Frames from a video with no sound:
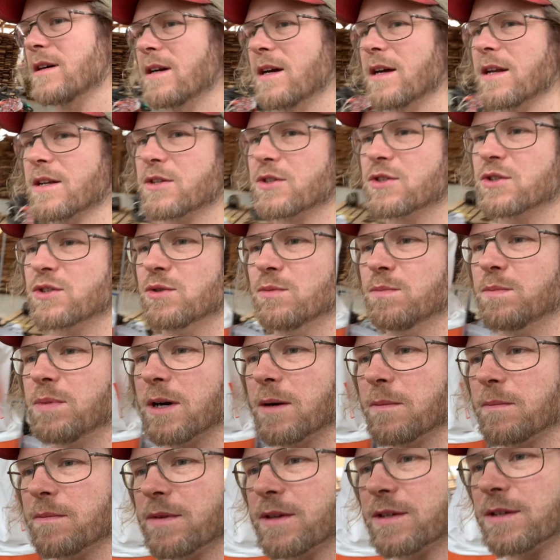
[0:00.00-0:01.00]
kind of soup
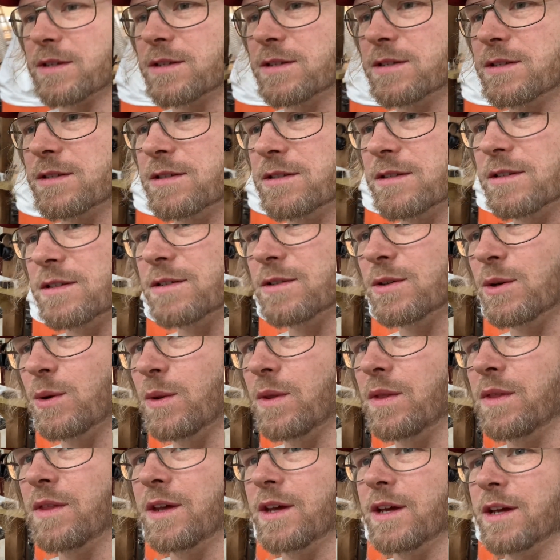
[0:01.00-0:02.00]
up this
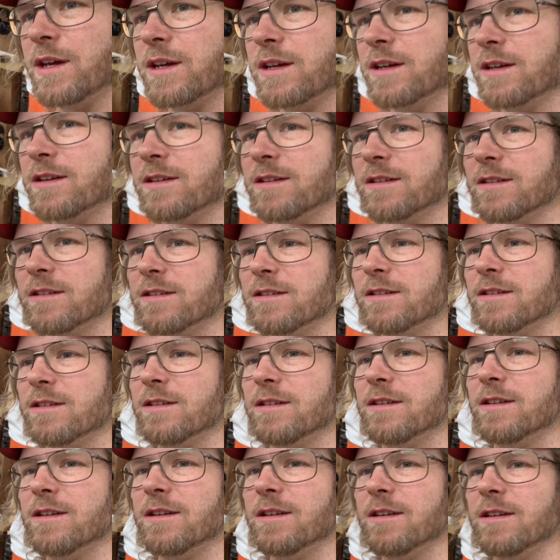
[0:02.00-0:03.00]
old thing.
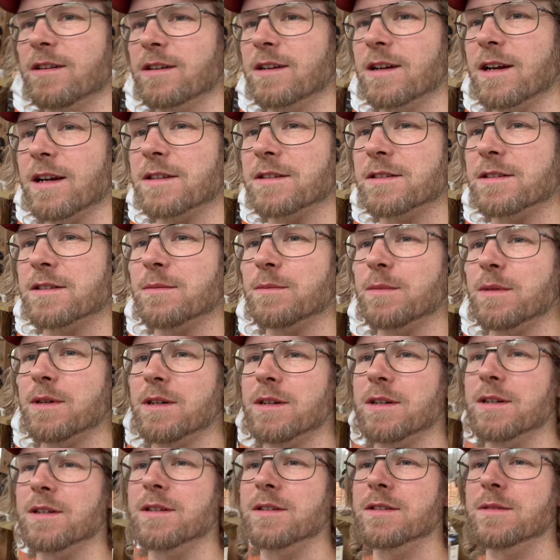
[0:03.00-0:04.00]
Got
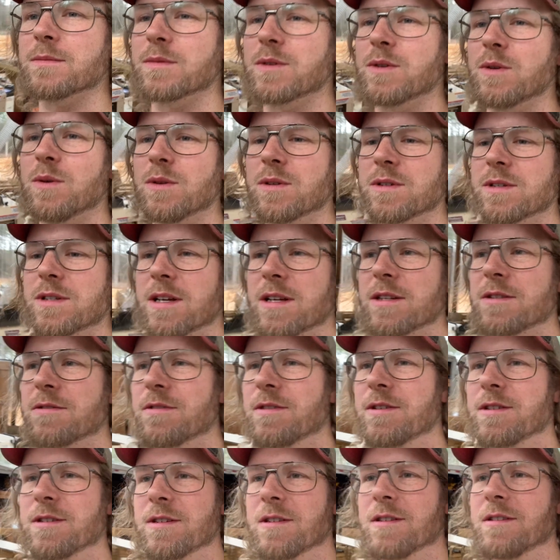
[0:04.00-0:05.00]
some cool
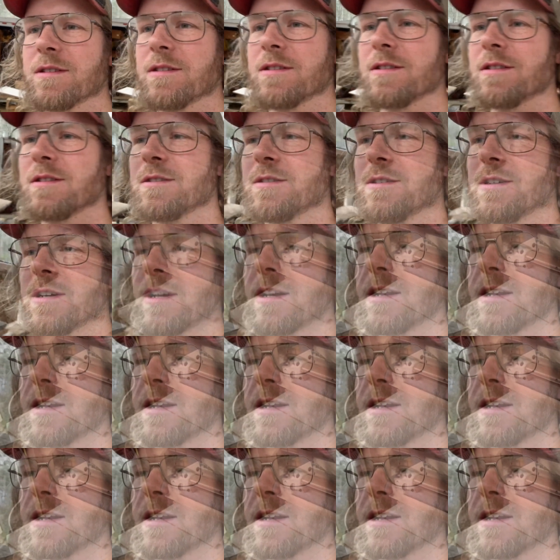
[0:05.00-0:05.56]
accessories. Check